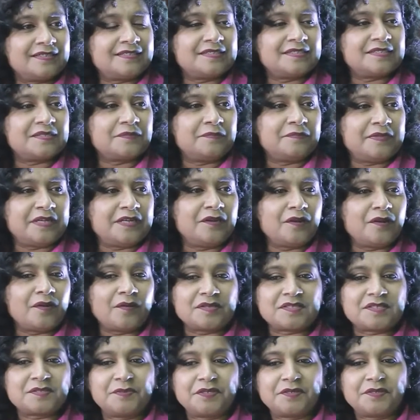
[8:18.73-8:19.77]
It is a big
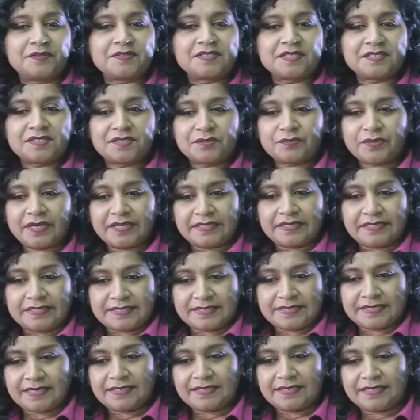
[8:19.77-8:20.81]
loss because, as you
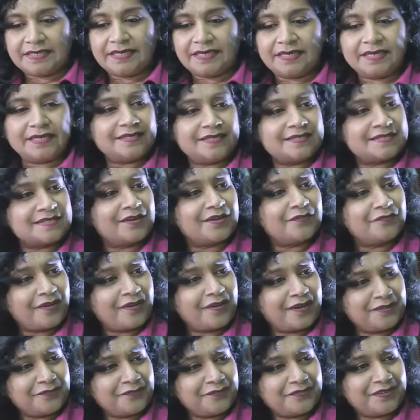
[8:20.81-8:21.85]
rightly said, he is a
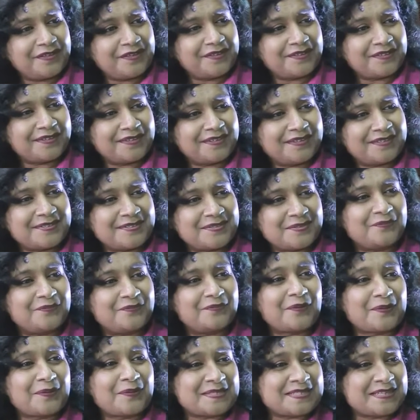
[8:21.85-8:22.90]
father figure. So
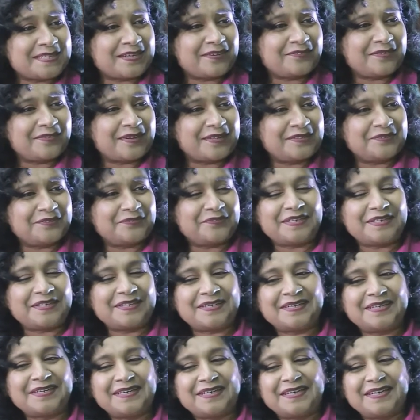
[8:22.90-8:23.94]
we've lost our father
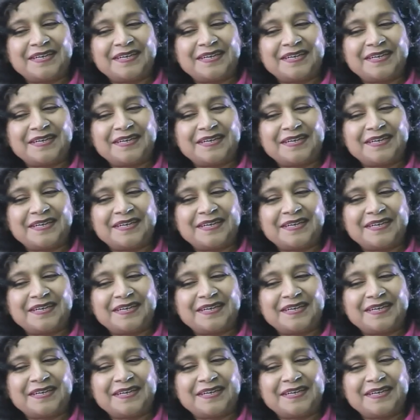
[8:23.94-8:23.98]
figure.